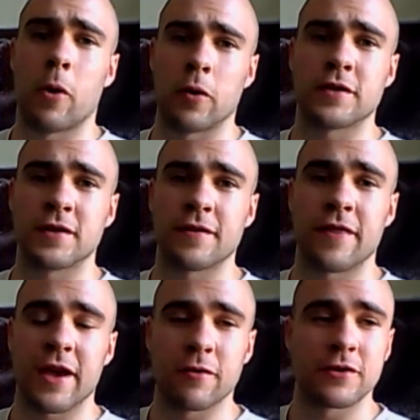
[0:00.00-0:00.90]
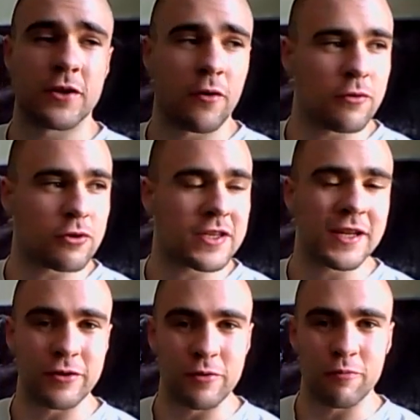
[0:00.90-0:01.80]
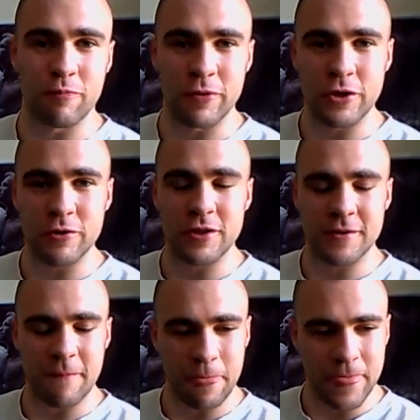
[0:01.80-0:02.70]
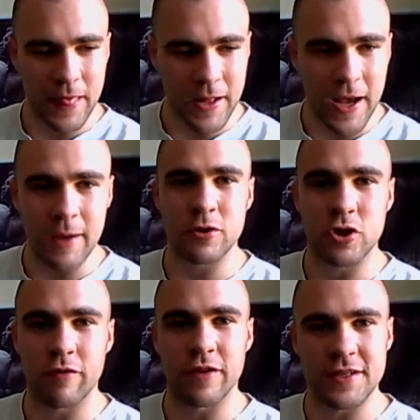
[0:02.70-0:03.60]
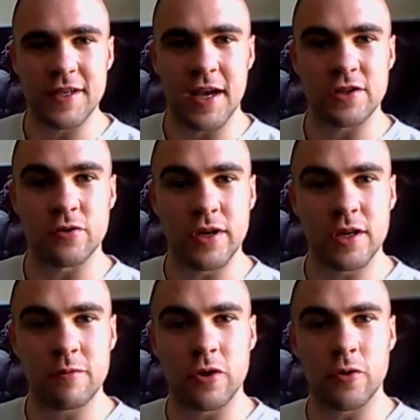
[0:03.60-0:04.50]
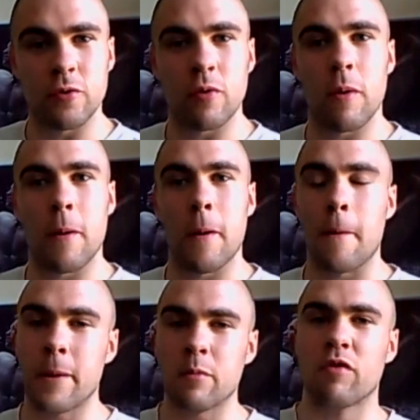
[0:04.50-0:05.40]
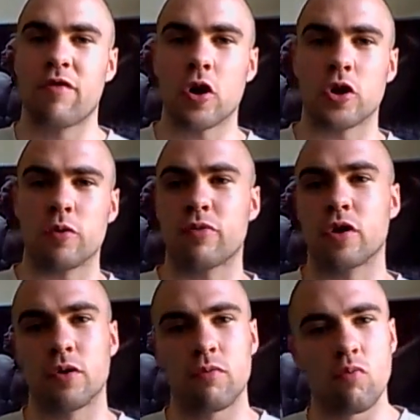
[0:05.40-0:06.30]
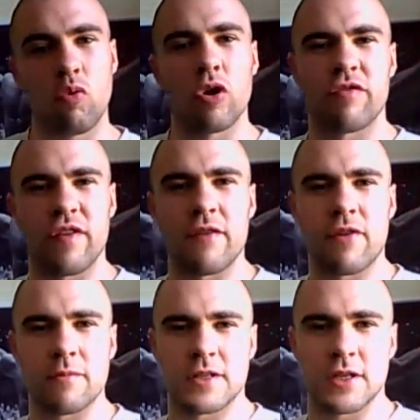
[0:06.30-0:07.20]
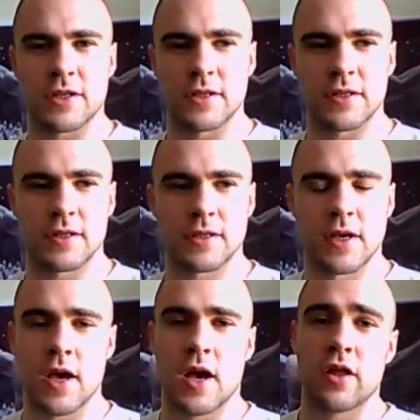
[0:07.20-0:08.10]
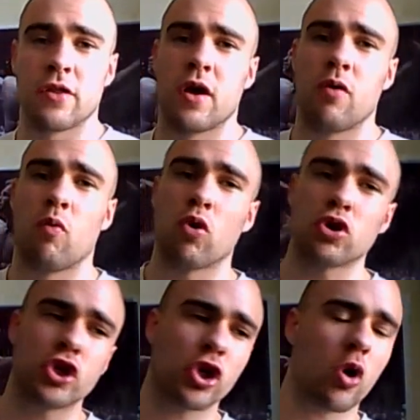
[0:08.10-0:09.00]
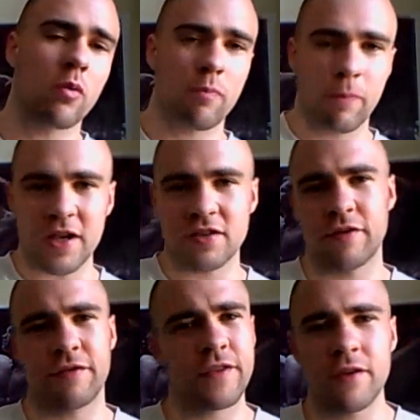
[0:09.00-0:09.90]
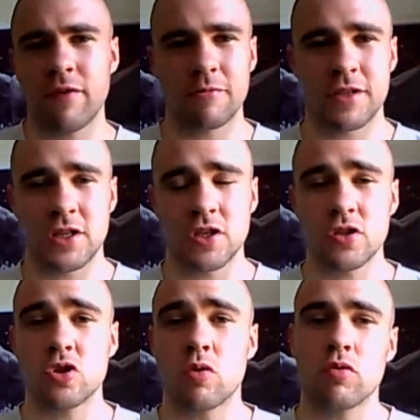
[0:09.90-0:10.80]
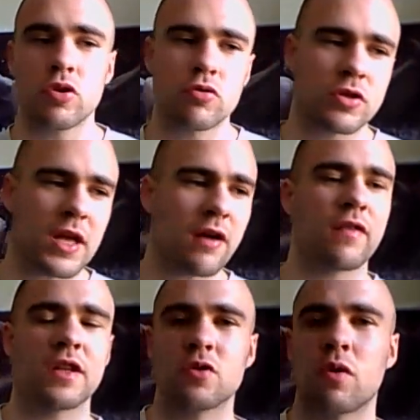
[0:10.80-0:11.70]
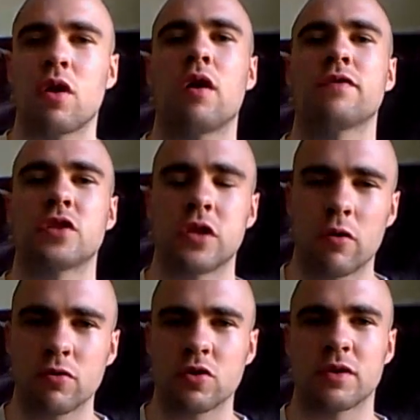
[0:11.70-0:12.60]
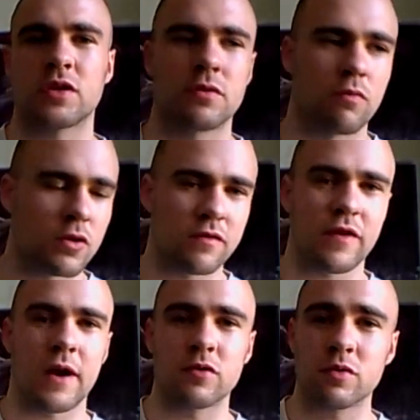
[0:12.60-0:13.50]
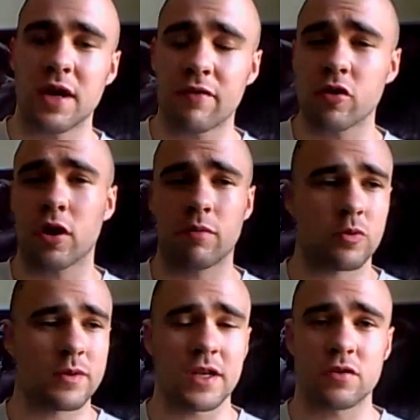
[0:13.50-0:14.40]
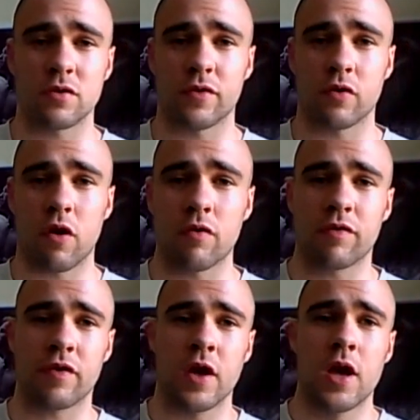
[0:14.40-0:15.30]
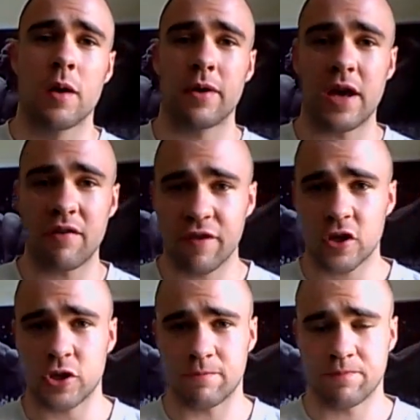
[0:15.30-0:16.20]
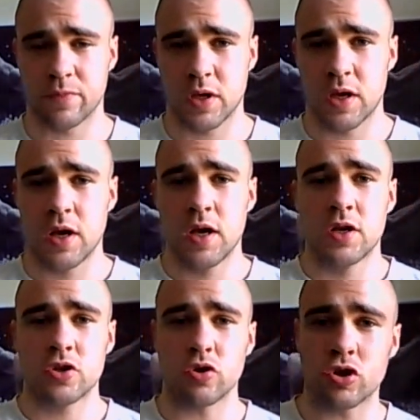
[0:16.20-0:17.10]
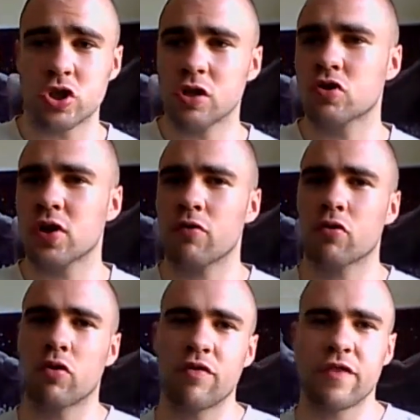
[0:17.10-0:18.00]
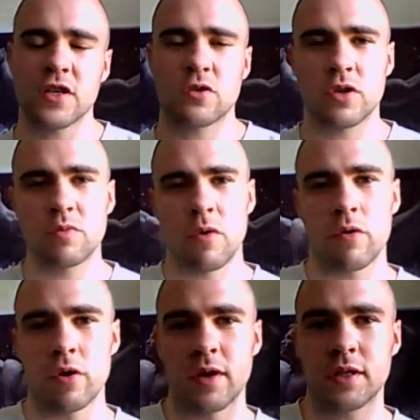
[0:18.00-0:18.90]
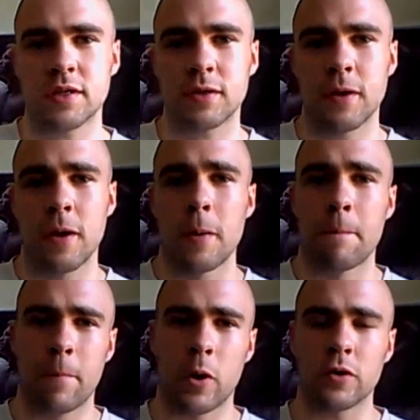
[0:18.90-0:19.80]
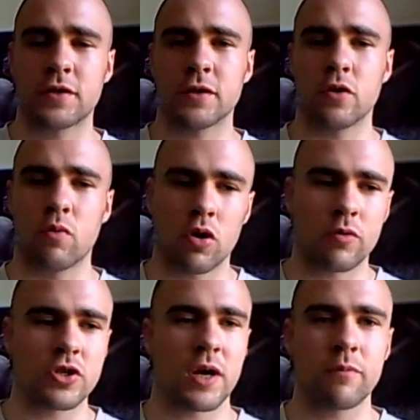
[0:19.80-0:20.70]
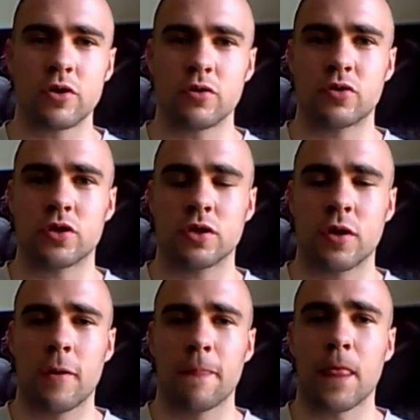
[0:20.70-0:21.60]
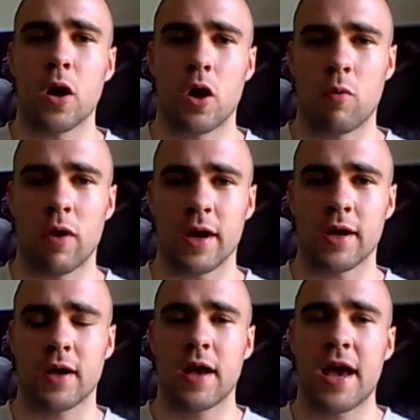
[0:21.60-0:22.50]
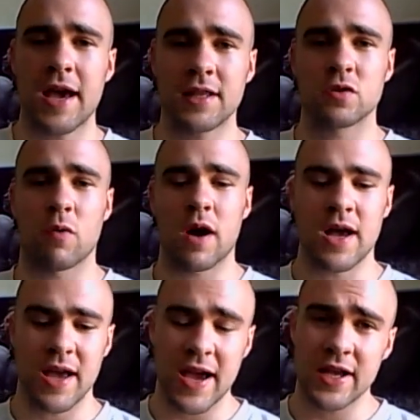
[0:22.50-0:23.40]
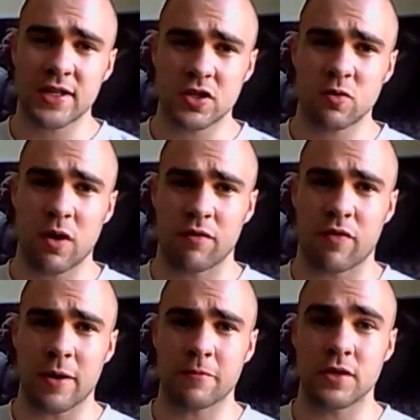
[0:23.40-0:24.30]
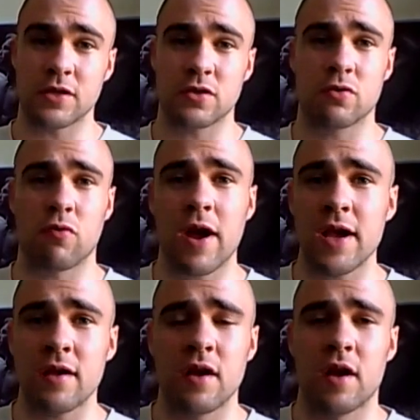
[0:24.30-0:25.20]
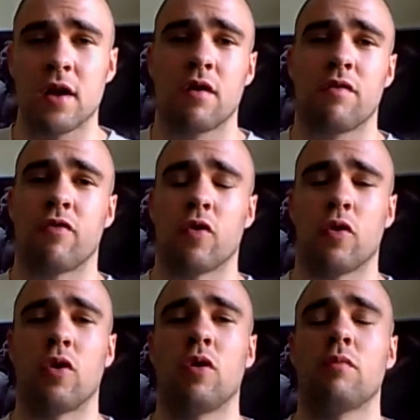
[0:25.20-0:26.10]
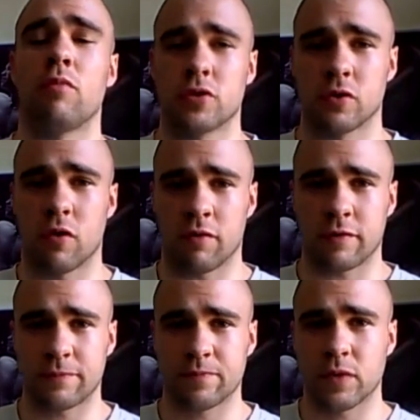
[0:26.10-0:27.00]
But they also, still, to produce hypertrophy in size, you need to do a bit more volume than 1 to 5 repetitions. Once you're going past 15 repetitions, you're delving into a lot of slow twitch muscle fibers, which haven't got that much potential for growth, but they're efficient. So you're still trying to recruit fast twitch motor units, but you want to try and produce a lot of work. Hence why 8 to 12 reps is great for muscle growth.